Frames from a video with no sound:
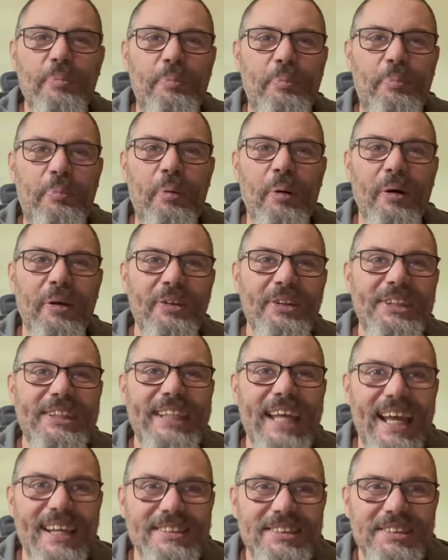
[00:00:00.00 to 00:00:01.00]
but
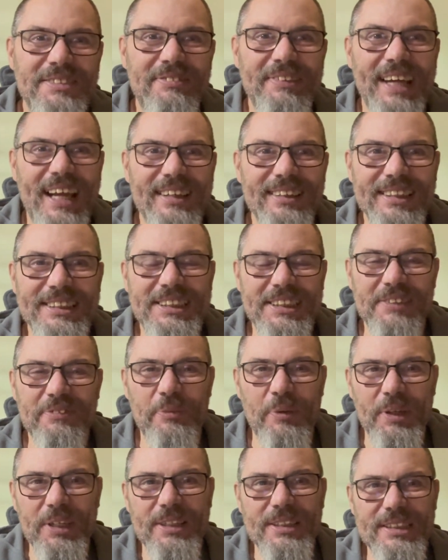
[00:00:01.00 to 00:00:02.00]
that's the reality of
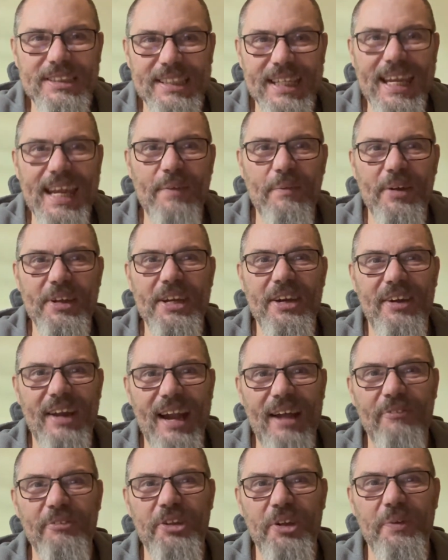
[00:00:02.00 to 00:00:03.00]
what you'll see when you're
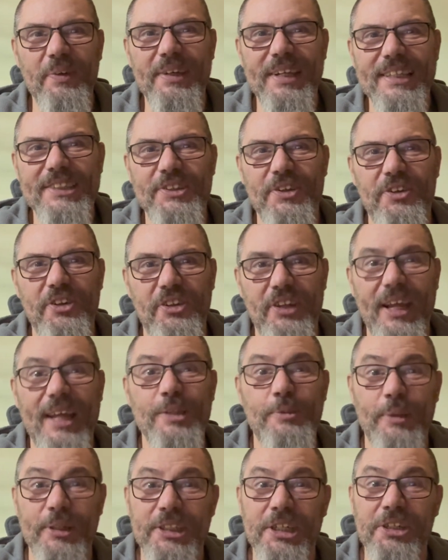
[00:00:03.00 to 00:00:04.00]
out doing this sort of thing,
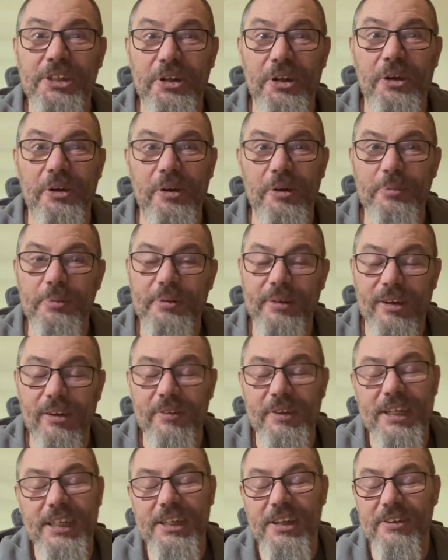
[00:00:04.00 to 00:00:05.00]
especially in Europe.
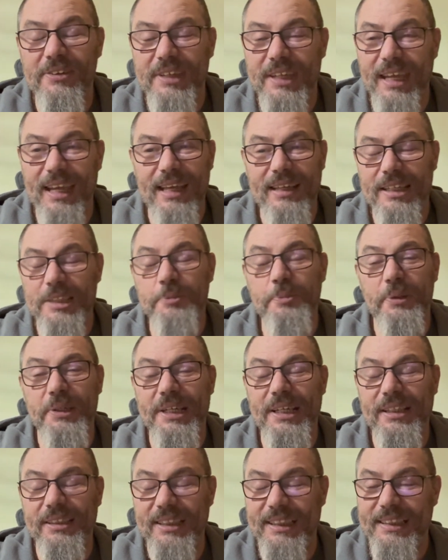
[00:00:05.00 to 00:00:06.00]
Over in the UK, it's
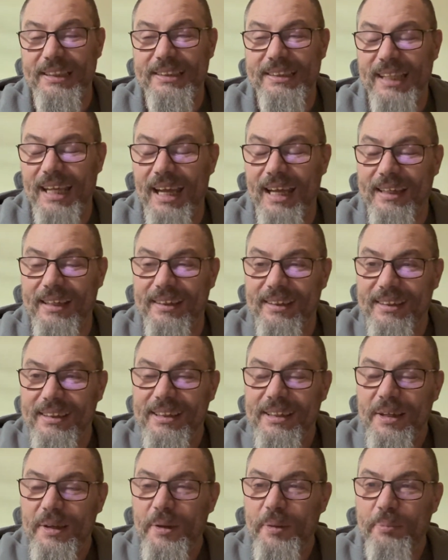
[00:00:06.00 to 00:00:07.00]
pretty clean and tidy,
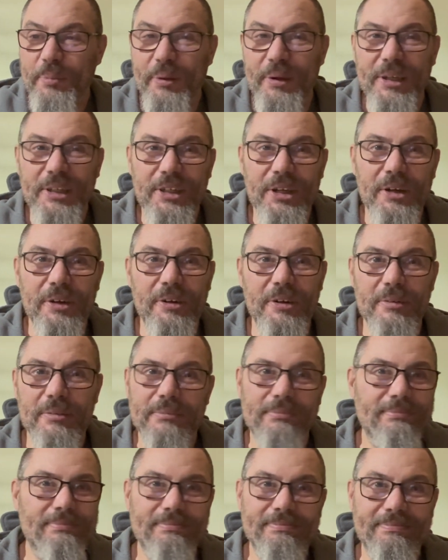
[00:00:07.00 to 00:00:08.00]
but in Europe,
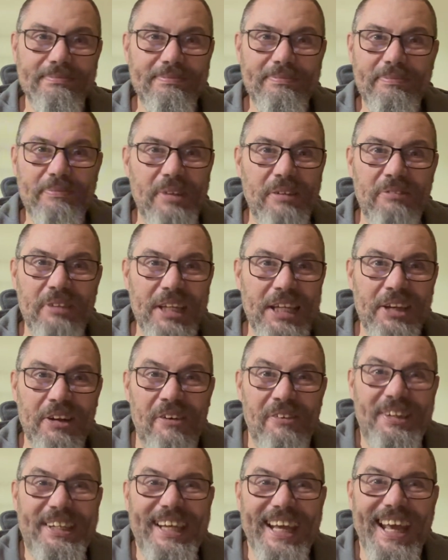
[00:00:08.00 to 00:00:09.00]
they really
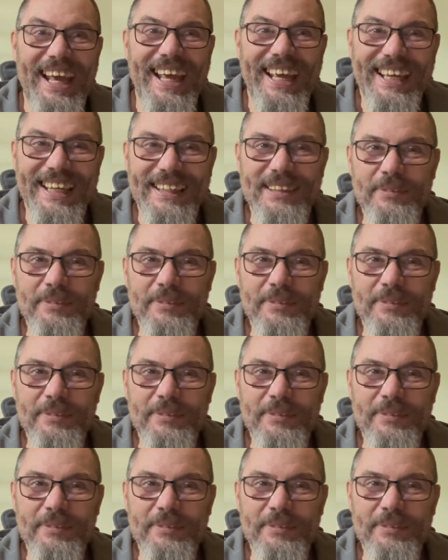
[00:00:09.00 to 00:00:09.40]
don't care.